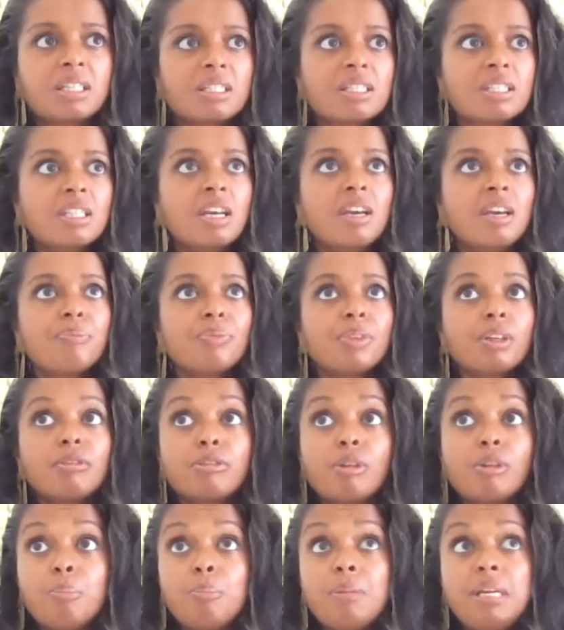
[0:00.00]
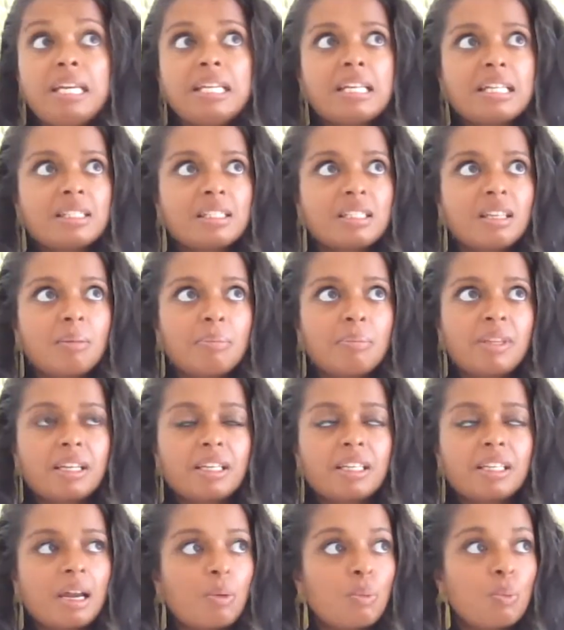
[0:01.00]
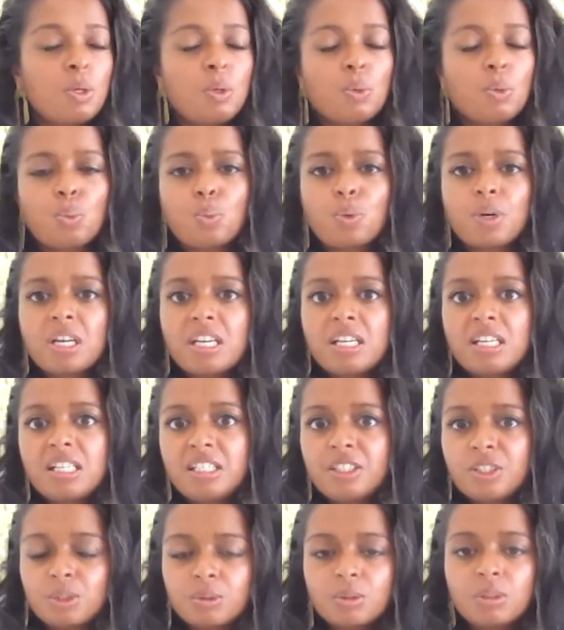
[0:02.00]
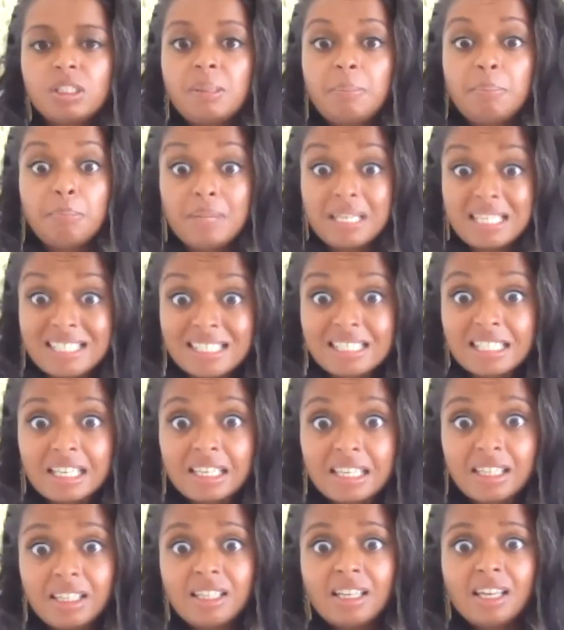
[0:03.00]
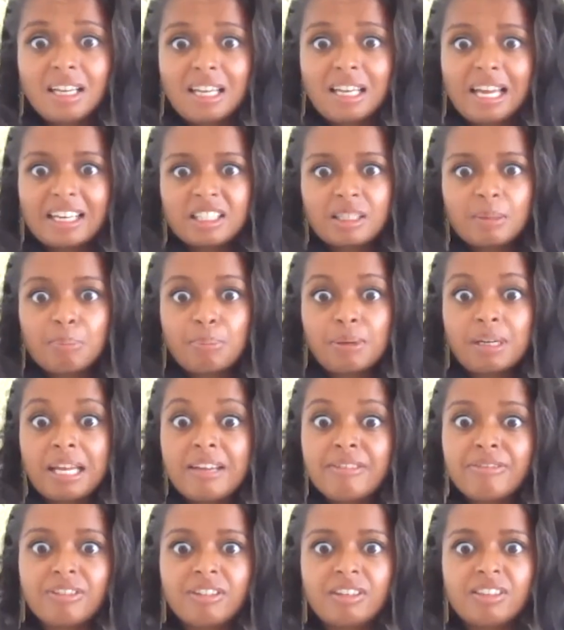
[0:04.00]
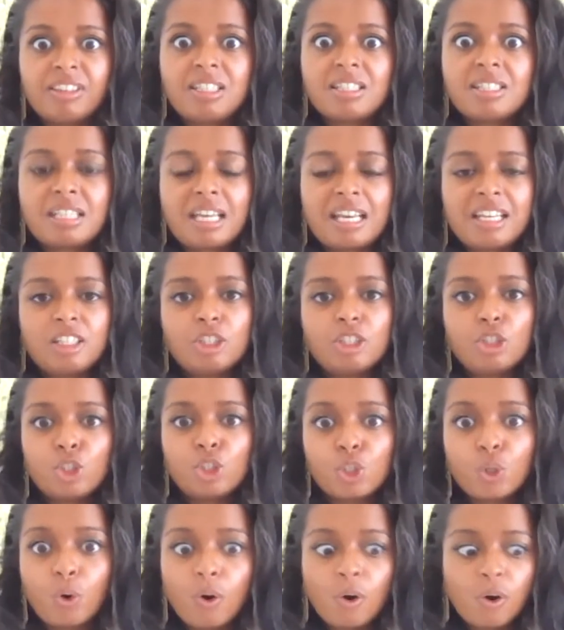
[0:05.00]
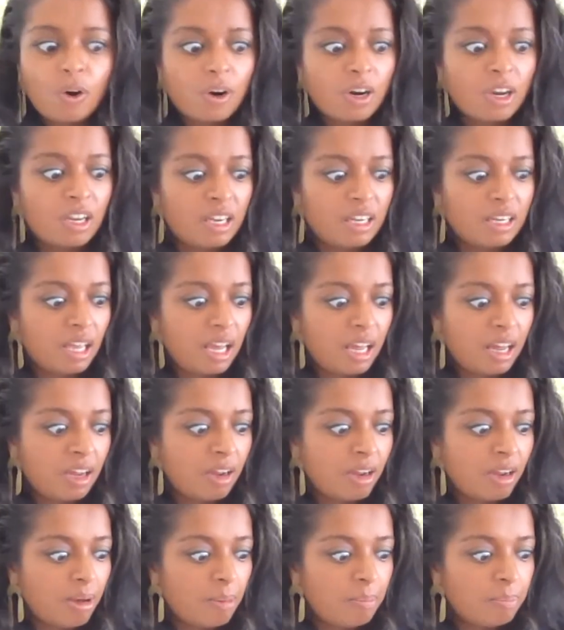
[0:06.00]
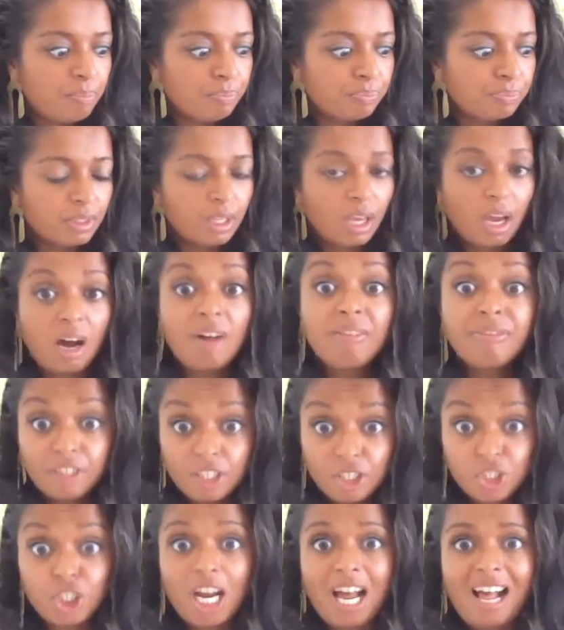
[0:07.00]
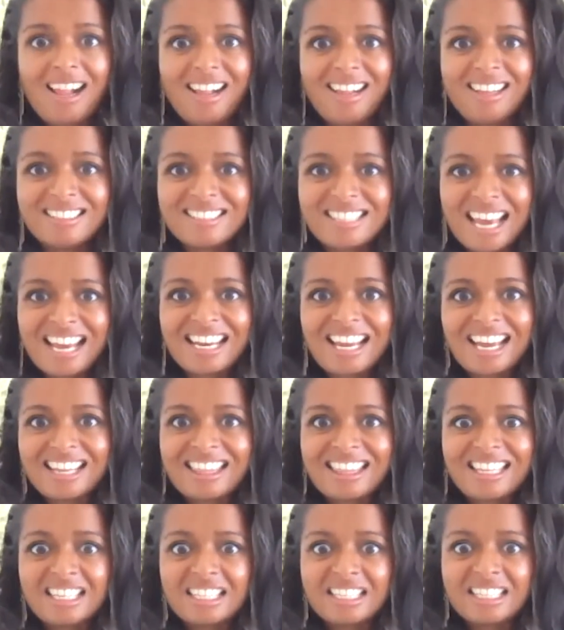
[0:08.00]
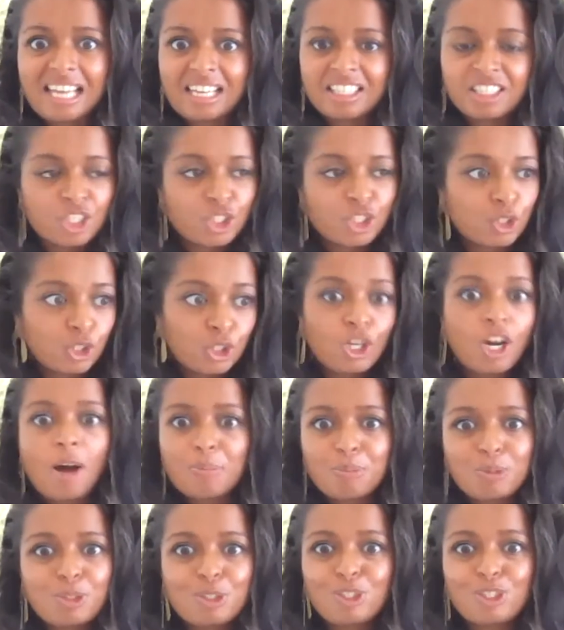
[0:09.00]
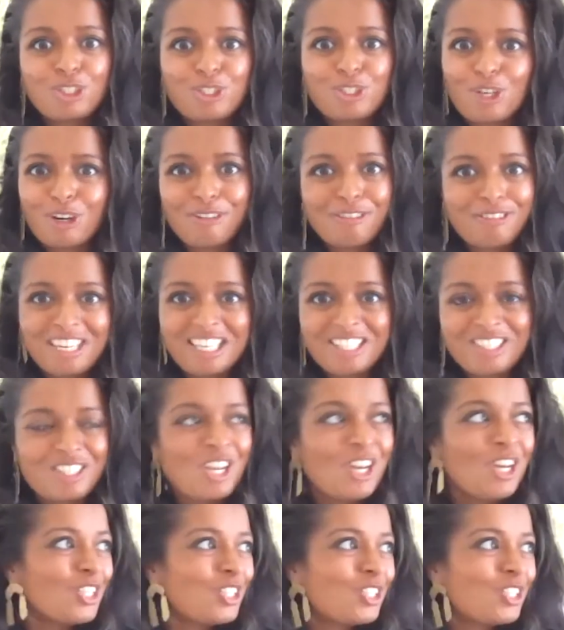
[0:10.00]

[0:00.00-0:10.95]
because for me that's something that we really truly missing, like the playfulness and the joy of the child. And I think that should come to the surface